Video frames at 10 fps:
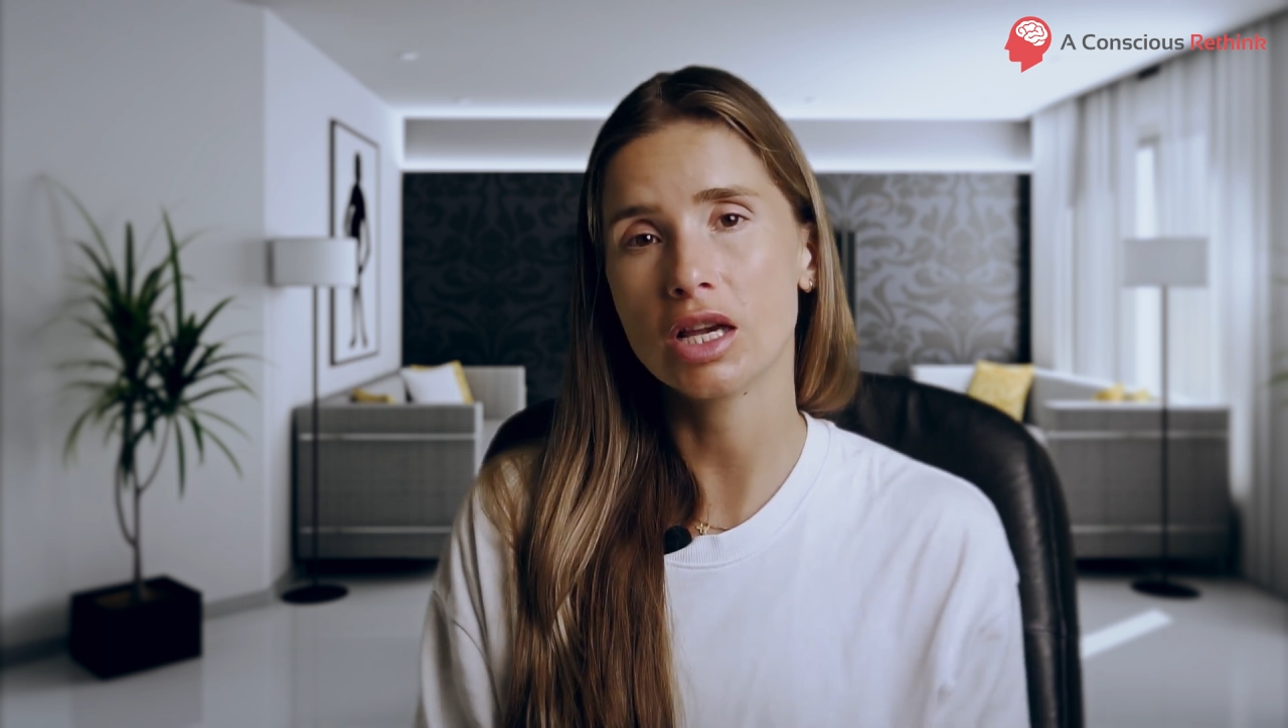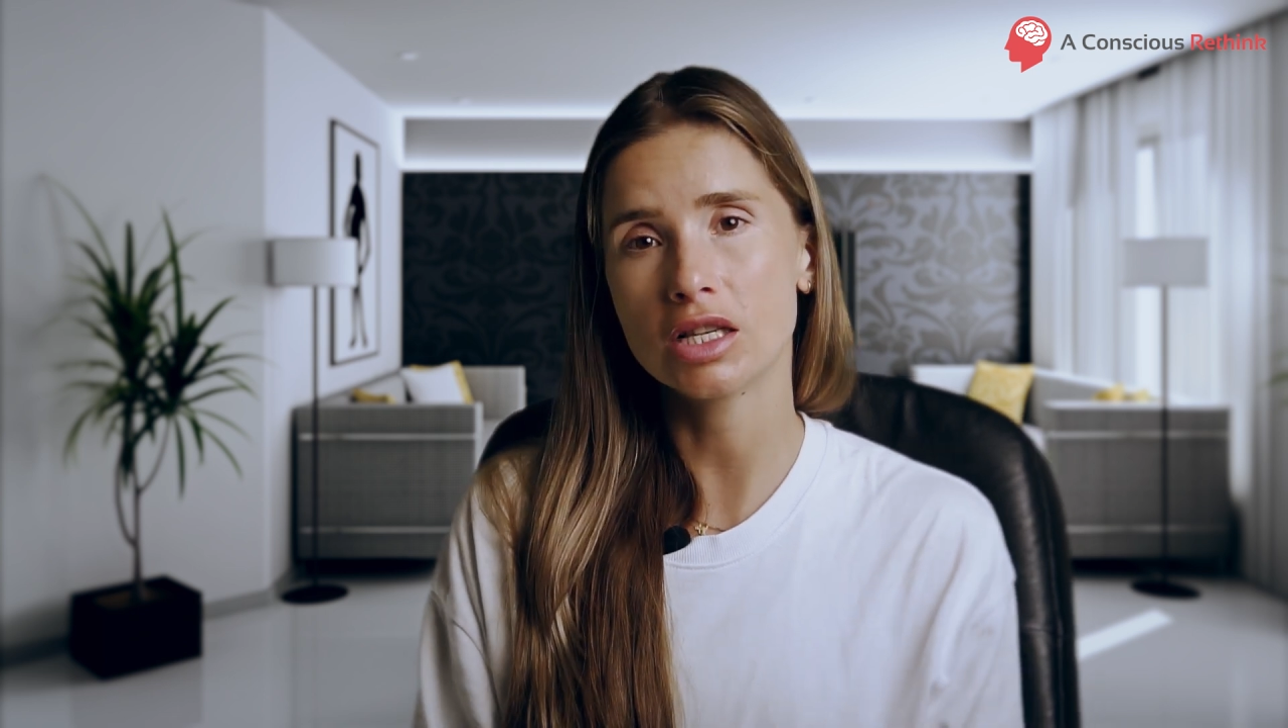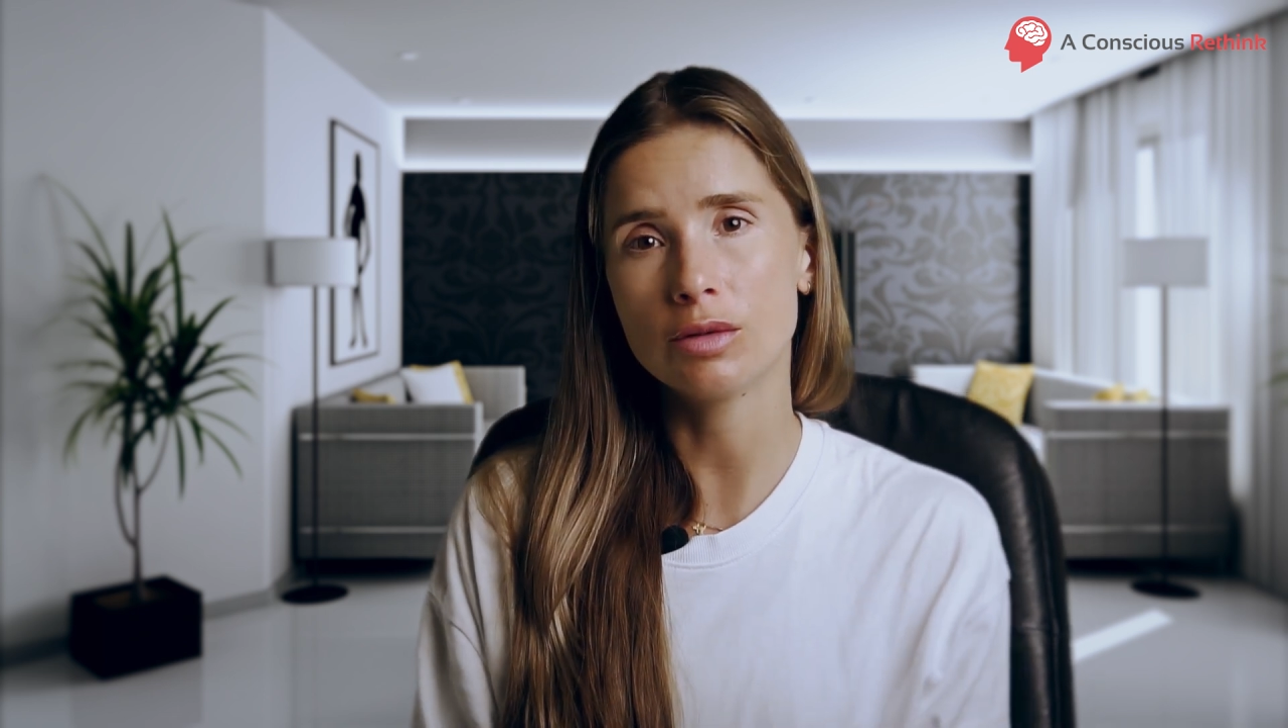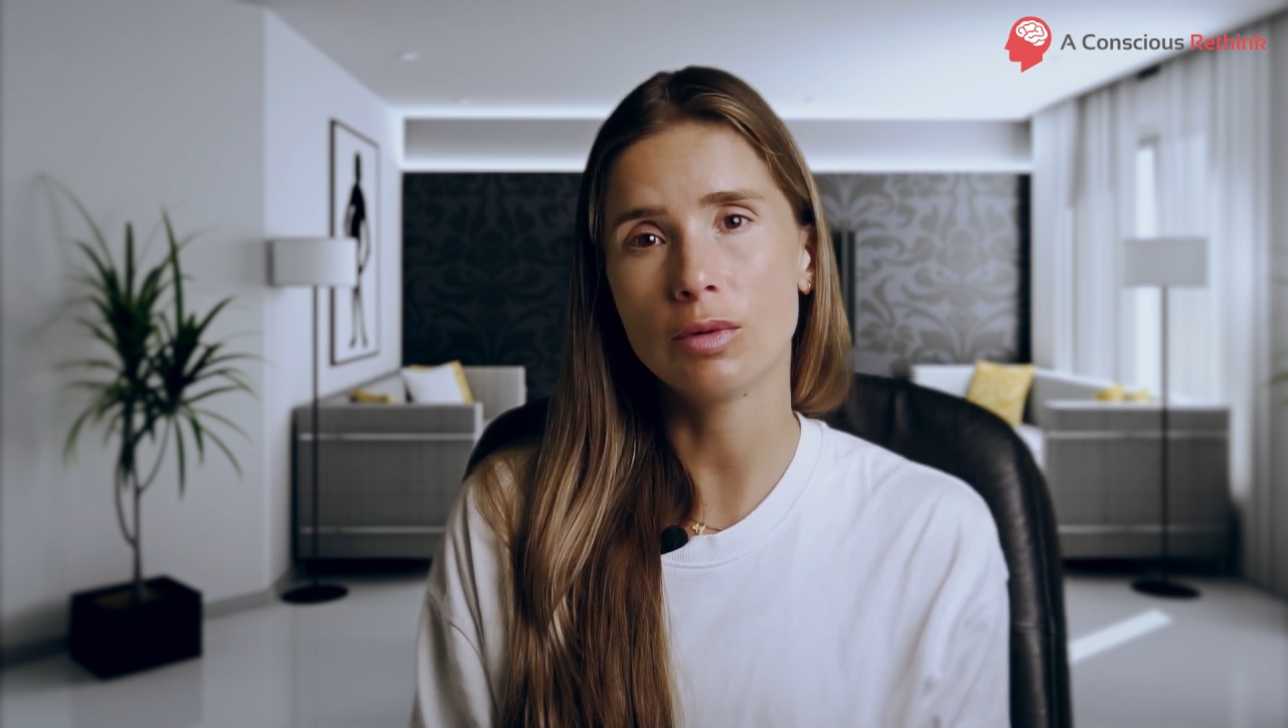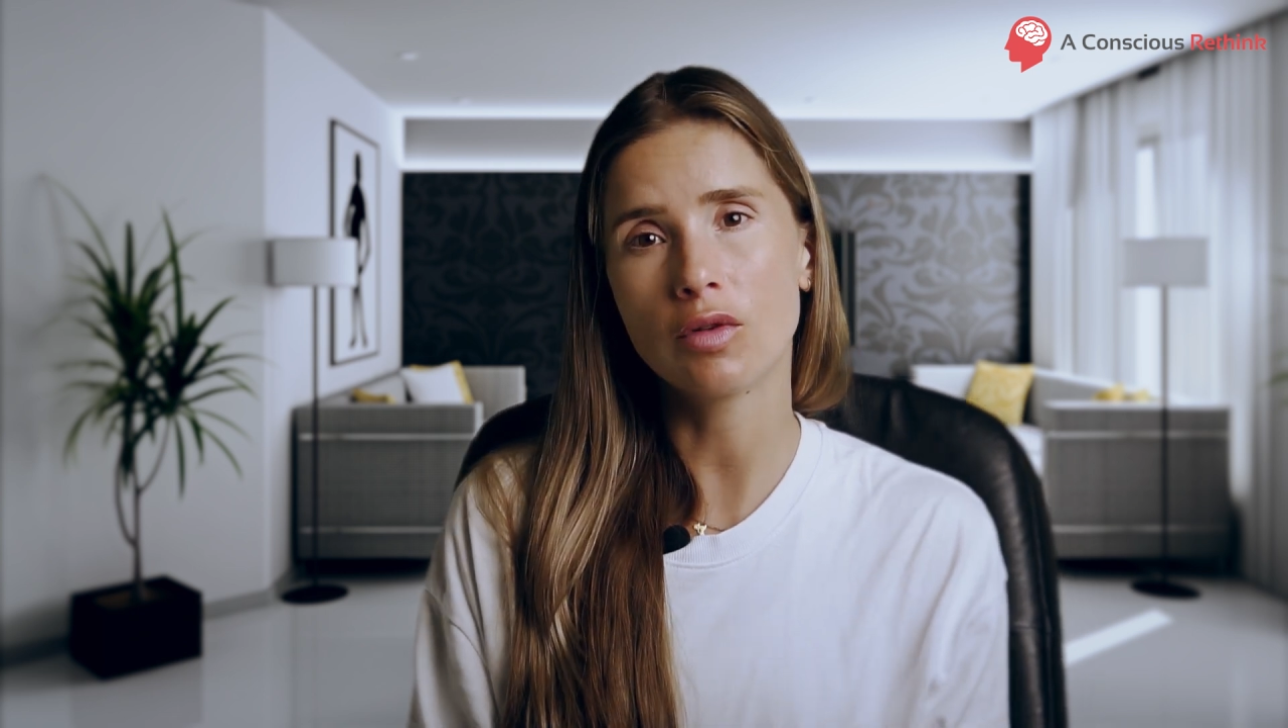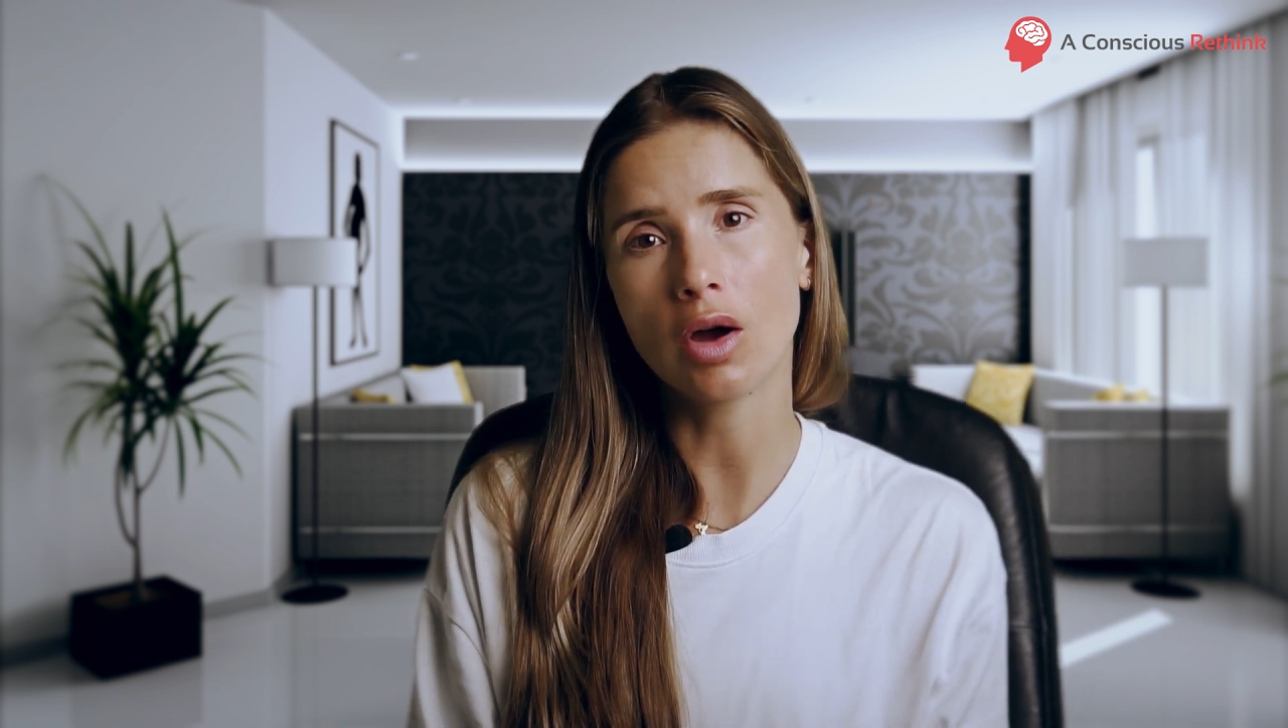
texting with